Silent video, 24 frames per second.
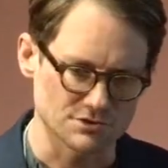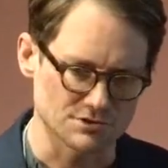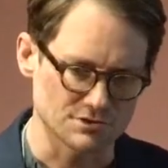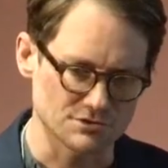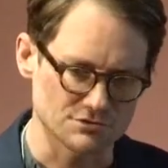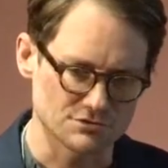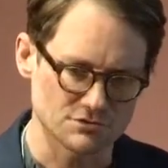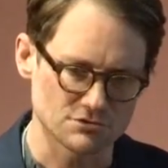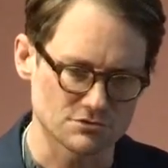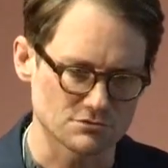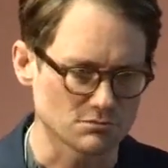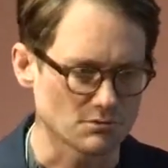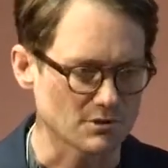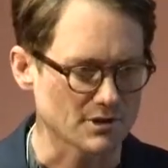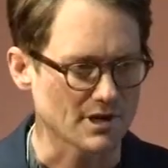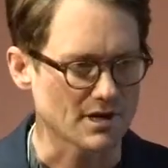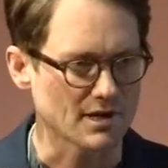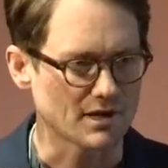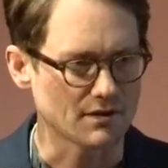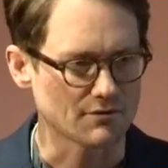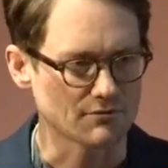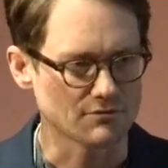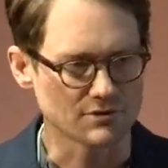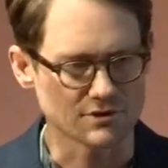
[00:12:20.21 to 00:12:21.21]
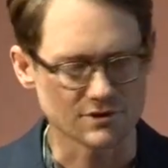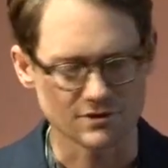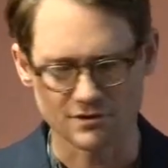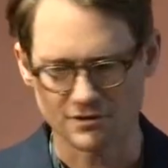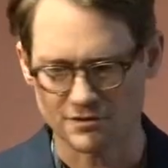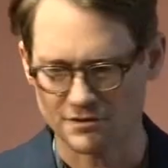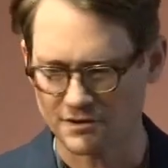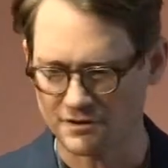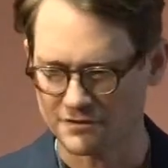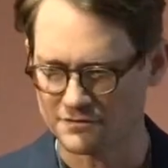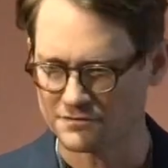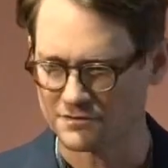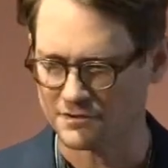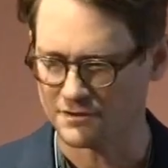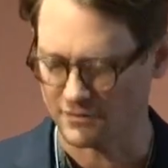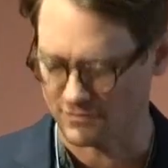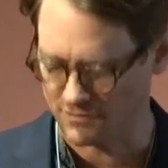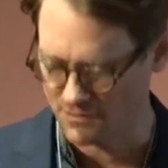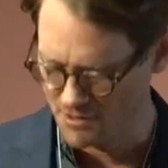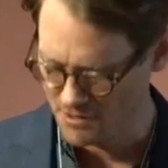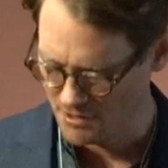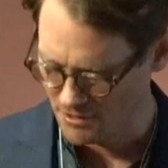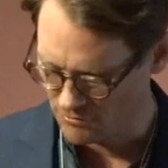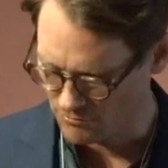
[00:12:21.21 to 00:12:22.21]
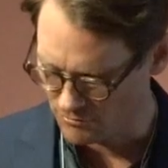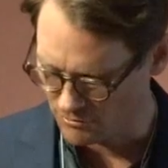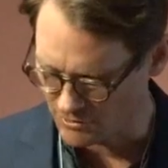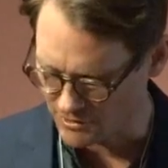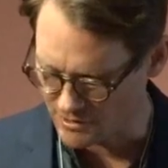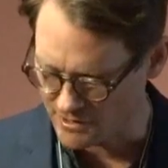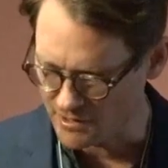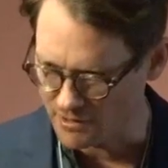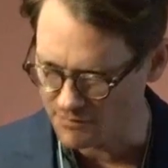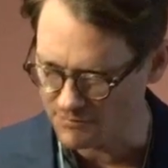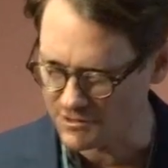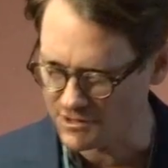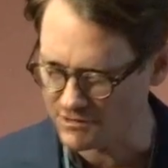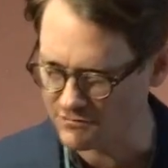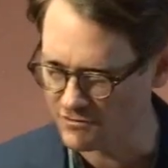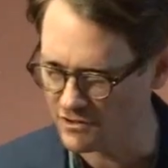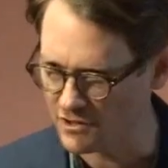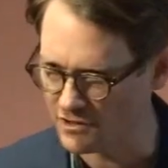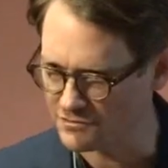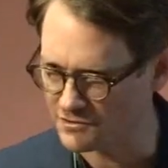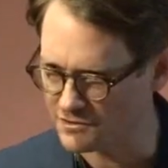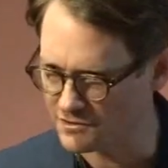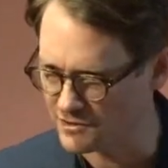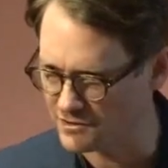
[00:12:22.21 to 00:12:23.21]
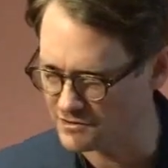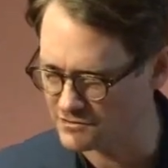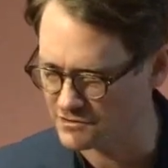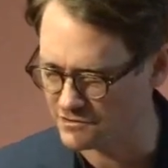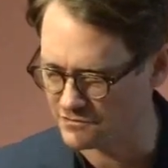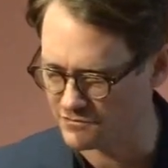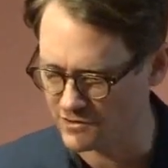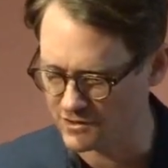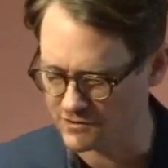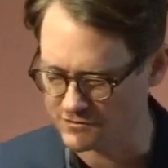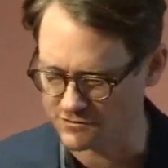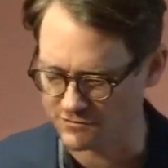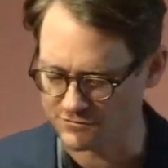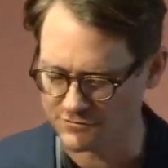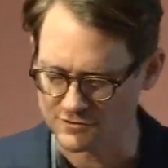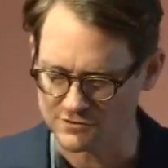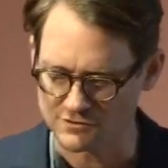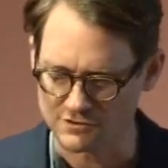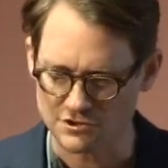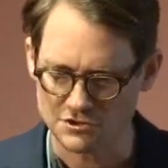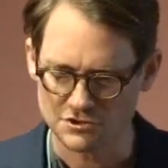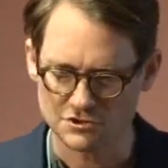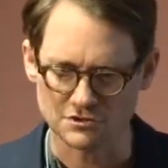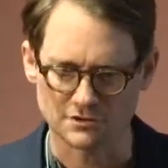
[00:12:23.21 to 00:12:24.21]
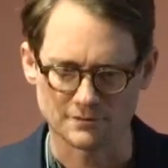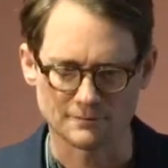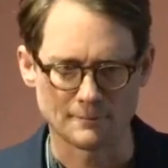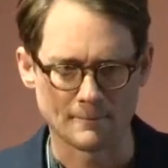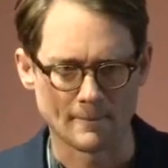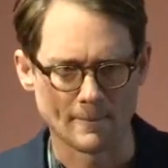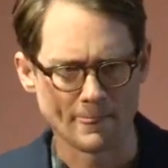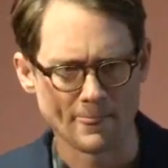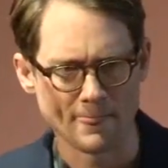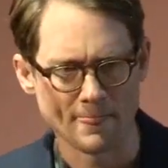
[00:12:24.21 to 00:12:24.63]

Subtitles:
And this is one of the things that really got me involved in as a physician.